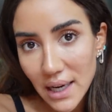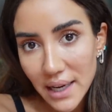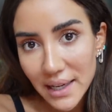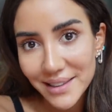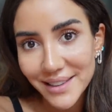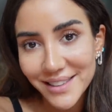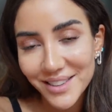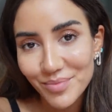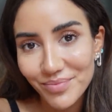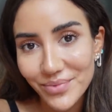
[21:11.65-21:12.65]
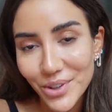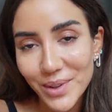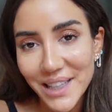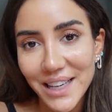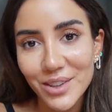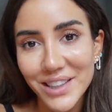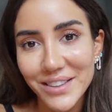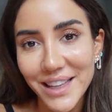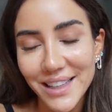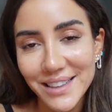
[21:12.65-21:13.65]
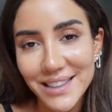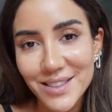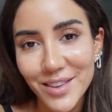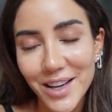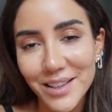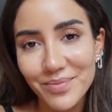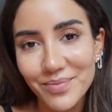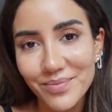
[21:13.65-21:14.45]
and you will get all of that in this vlog.